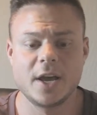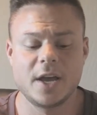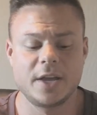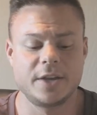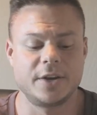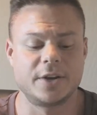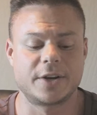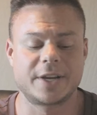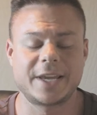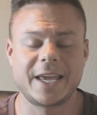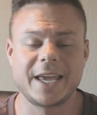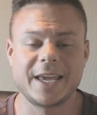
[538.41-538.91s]

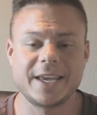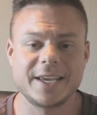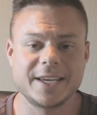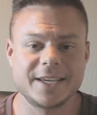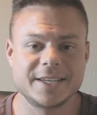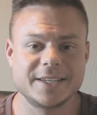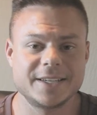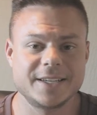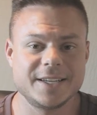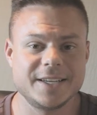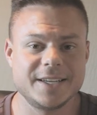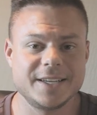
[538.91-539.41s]
your
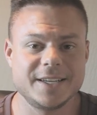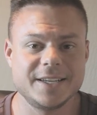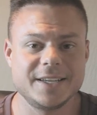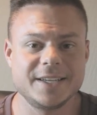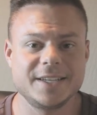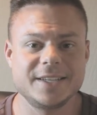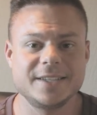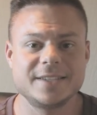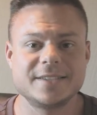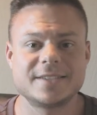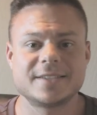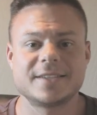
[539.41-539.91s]

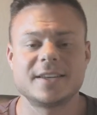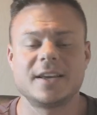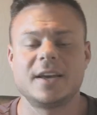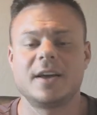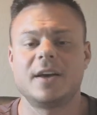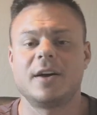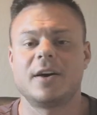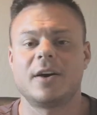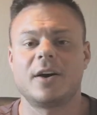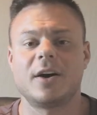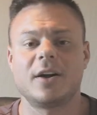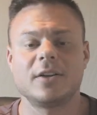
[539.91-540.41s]
candies,
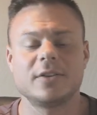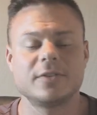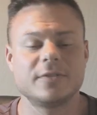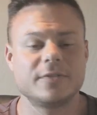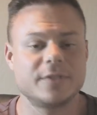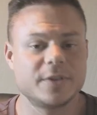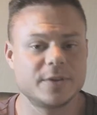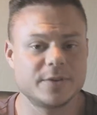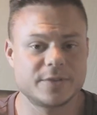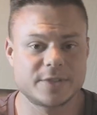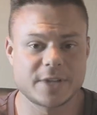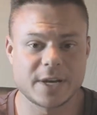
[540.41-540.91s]
all of
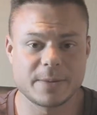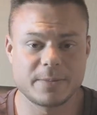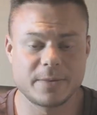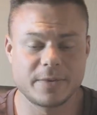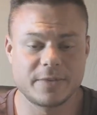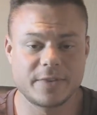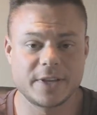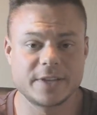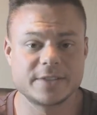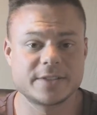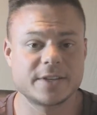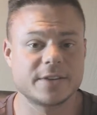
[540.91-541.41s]
those type of
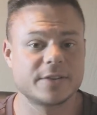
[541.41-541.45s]
things.